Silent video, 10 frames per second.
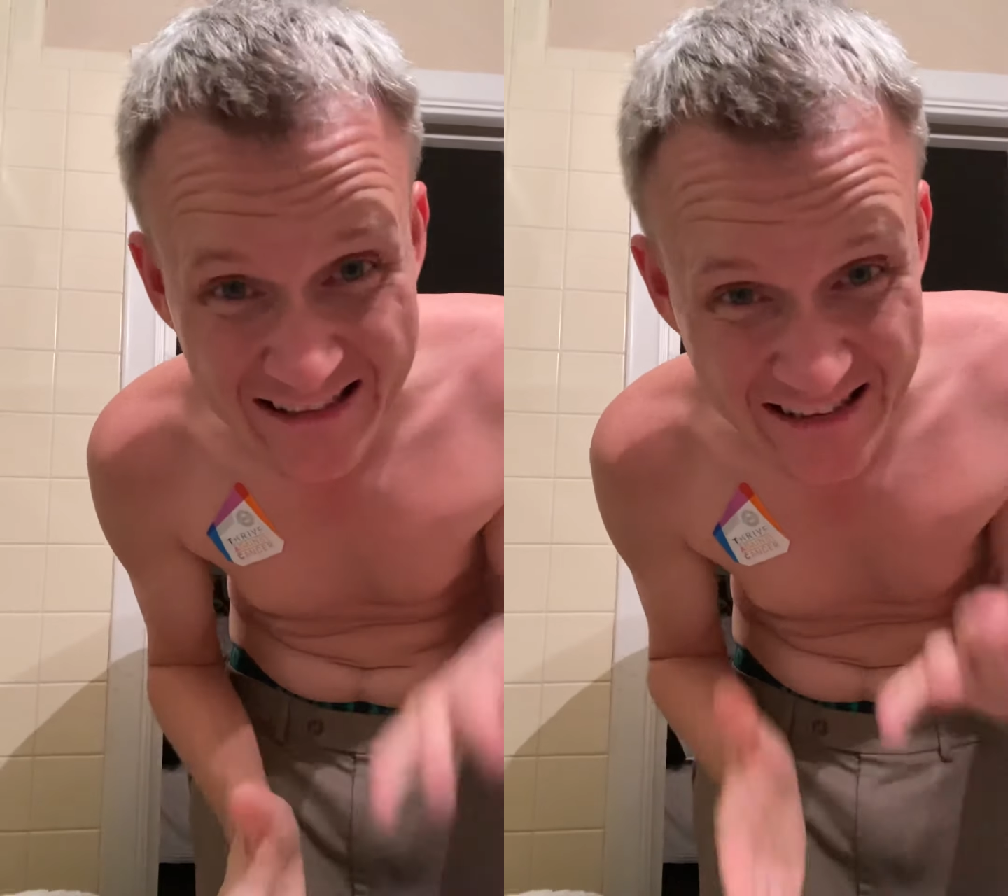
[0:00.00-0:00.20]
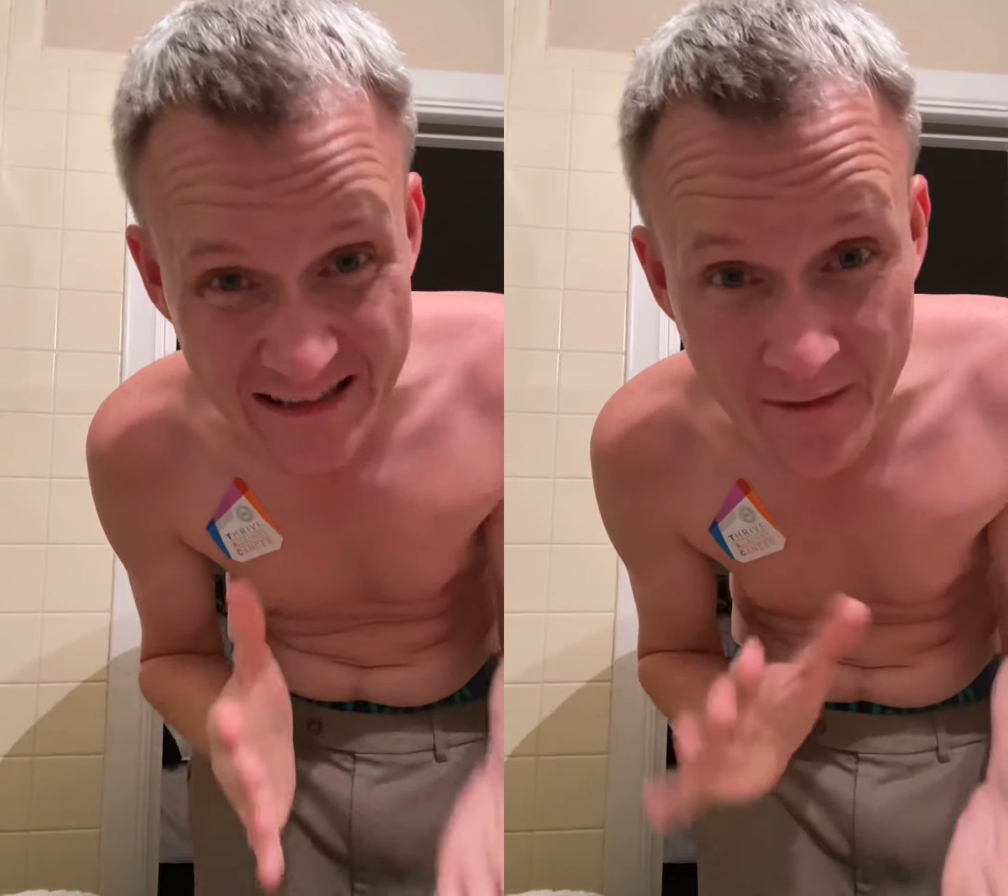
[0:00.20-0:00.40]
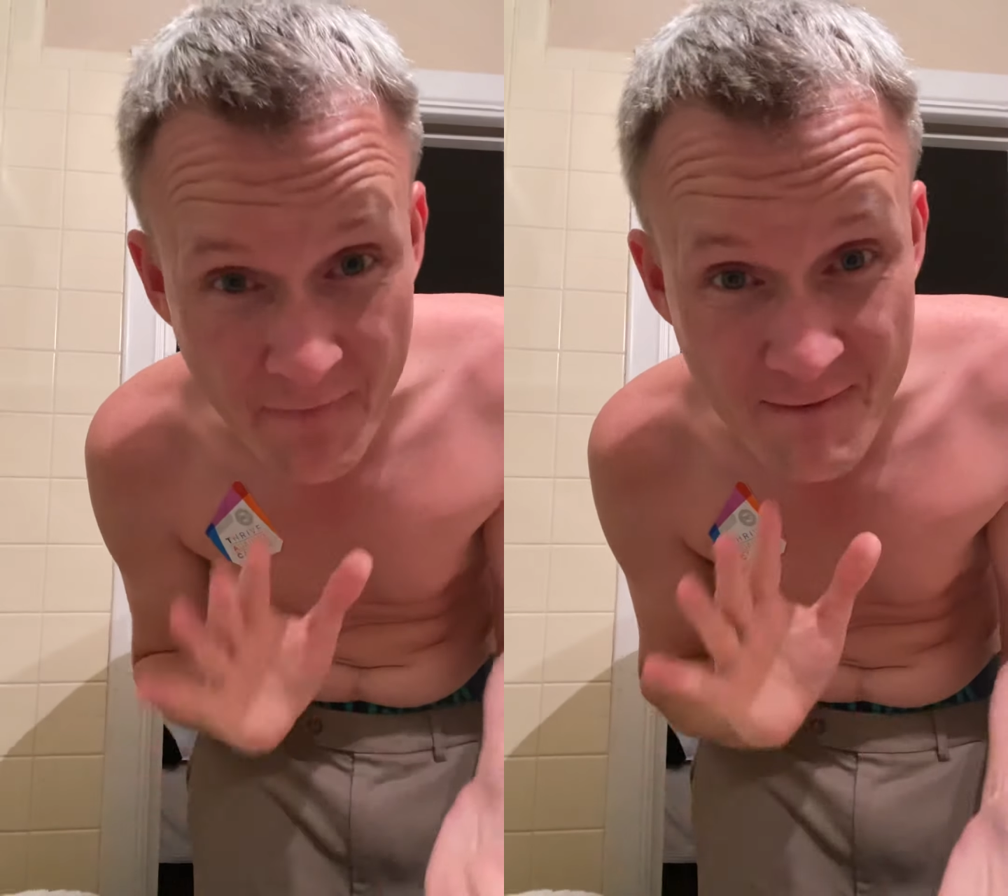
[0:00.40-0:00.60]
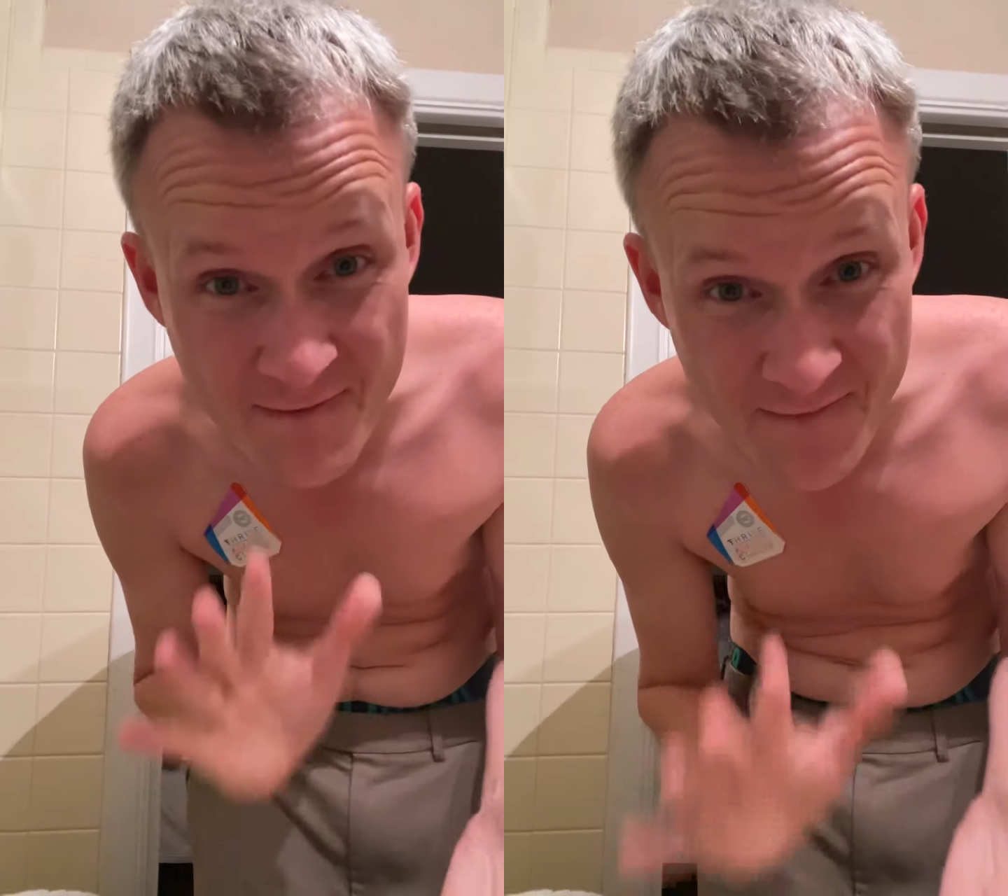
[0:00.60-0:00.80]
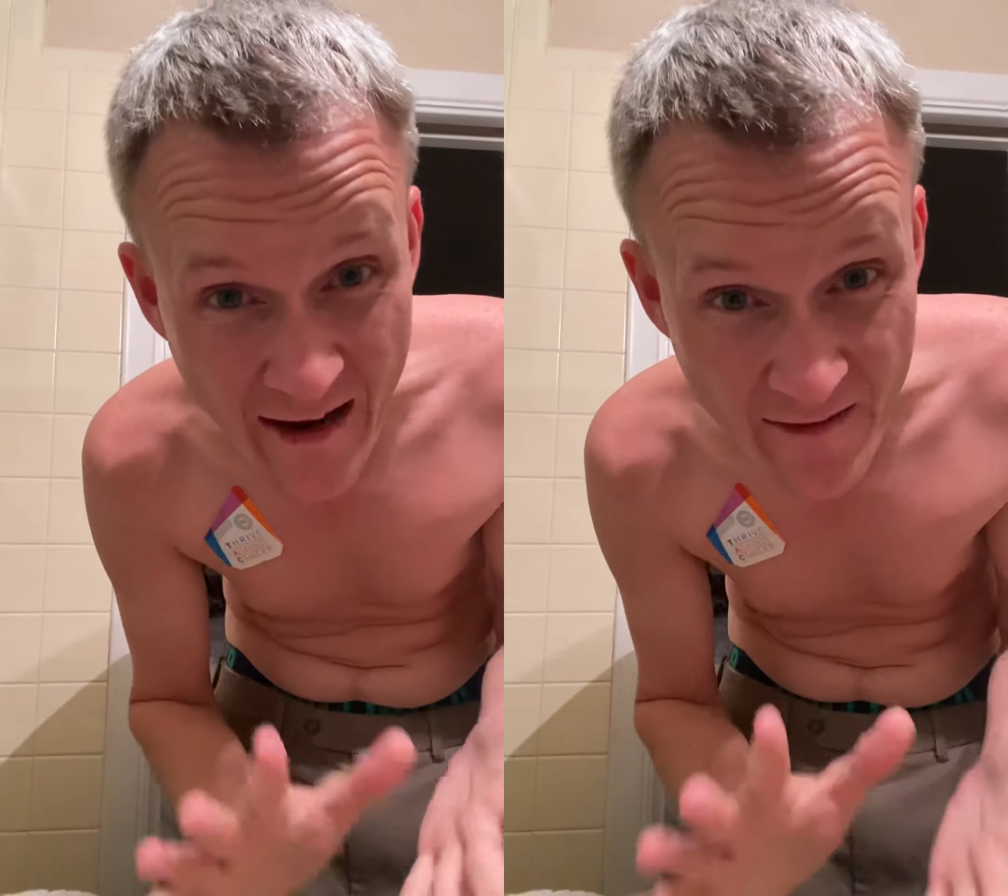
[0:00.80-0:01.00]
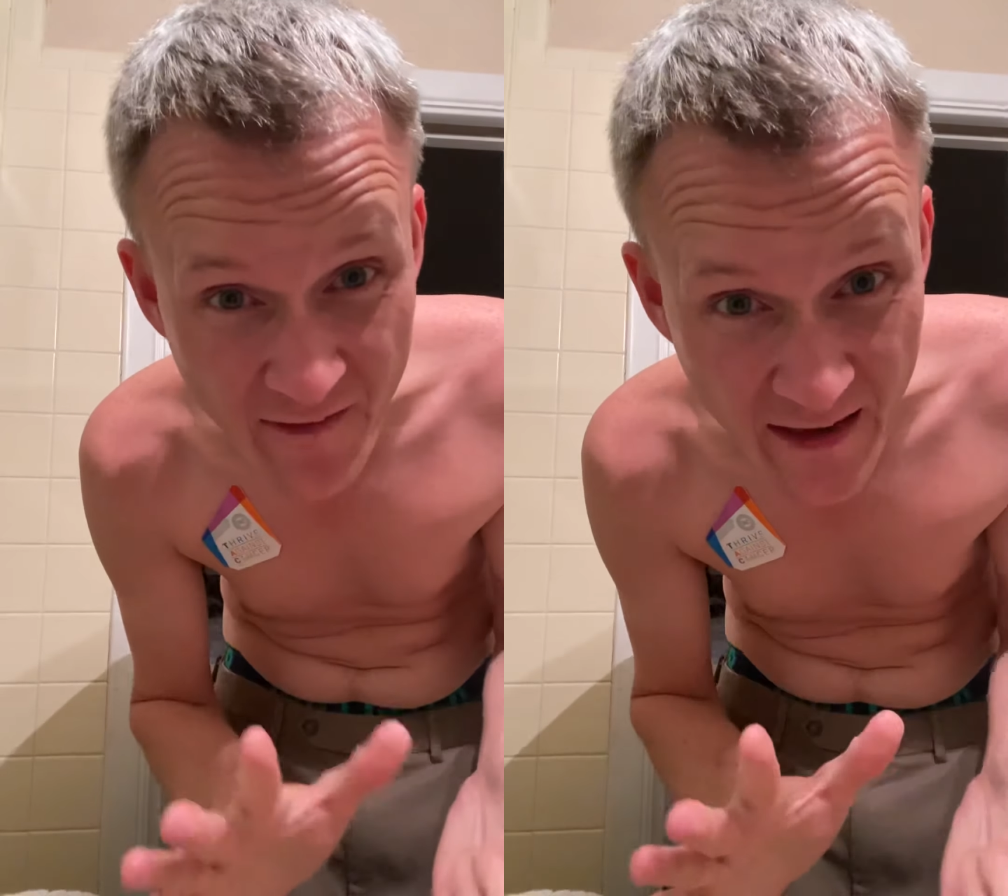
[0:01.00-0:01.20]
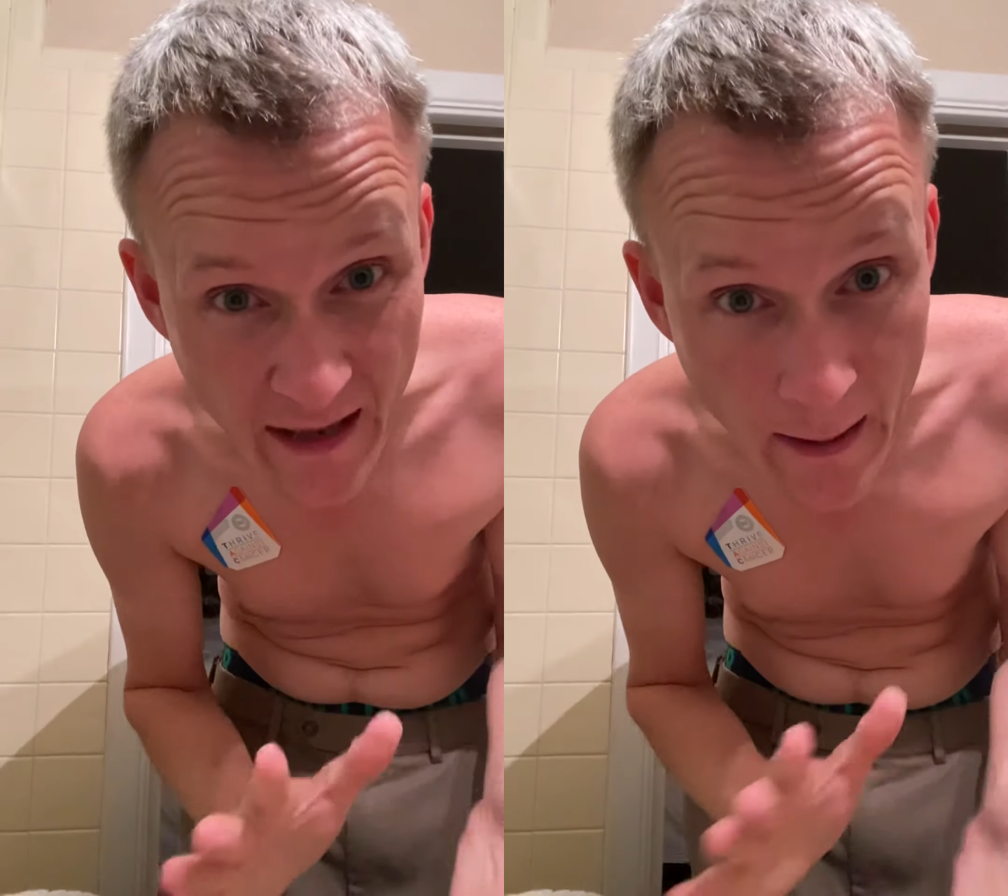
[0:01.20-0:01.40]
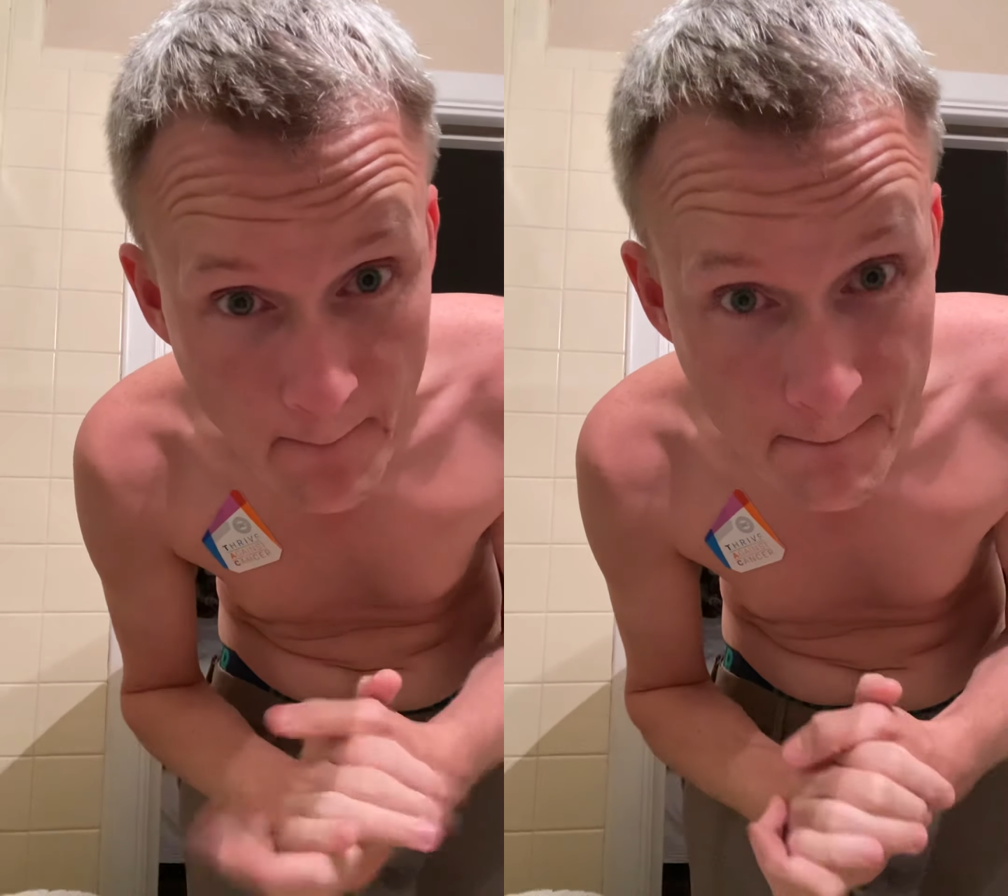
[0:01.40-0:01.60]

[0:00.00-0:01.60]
since 5 a.m.